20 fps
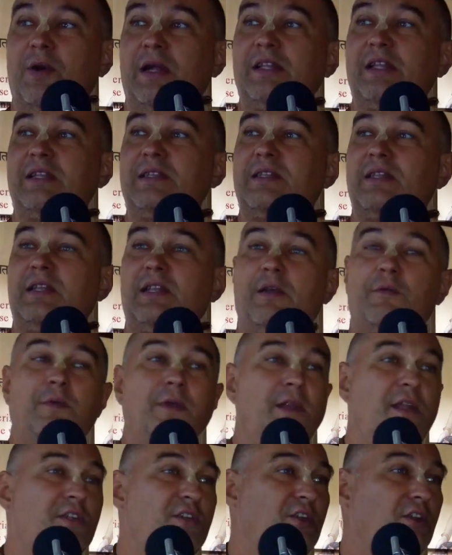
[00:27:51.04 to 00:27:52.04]
what is the
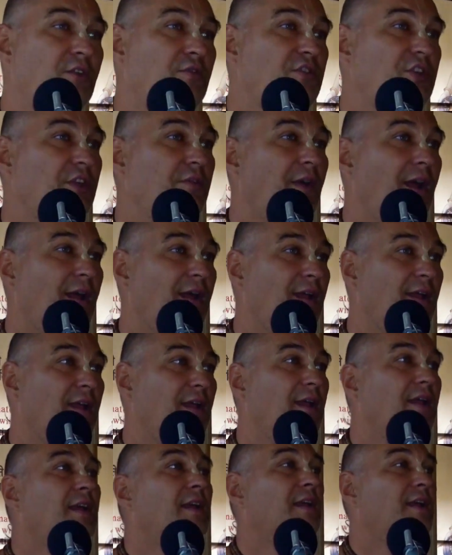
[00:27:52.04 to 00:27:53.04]
definition of Jiva?
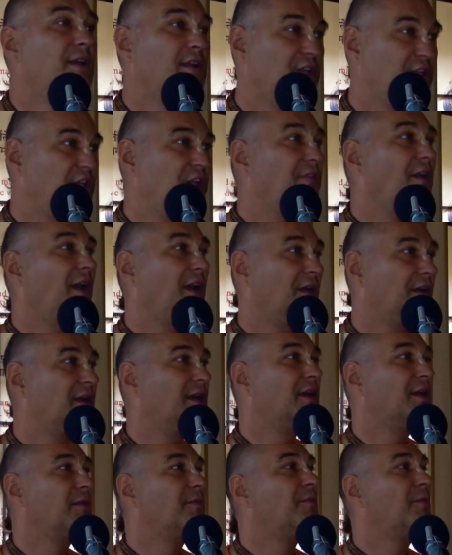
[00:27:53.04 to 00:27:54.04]
Jiva
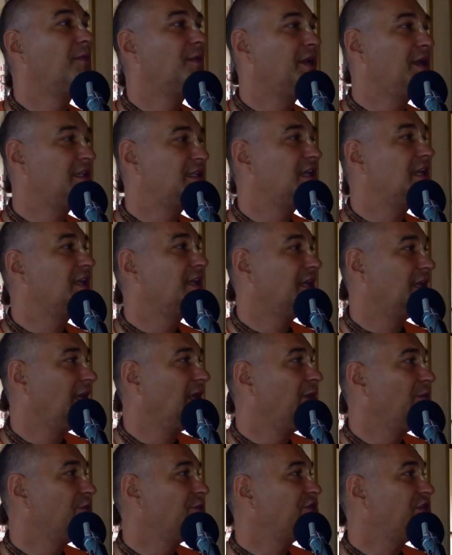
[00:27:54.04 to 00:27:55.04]
is in
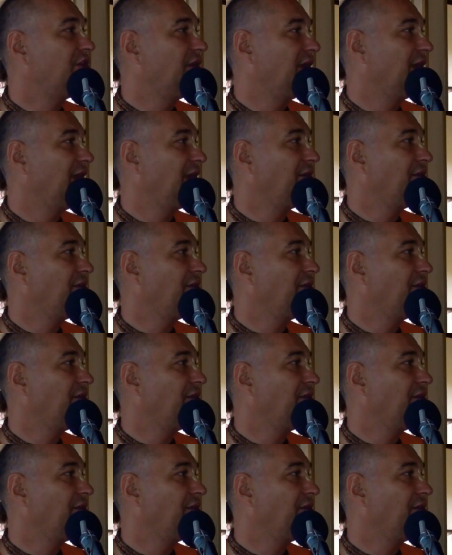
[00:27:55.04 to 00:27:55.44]
illusion and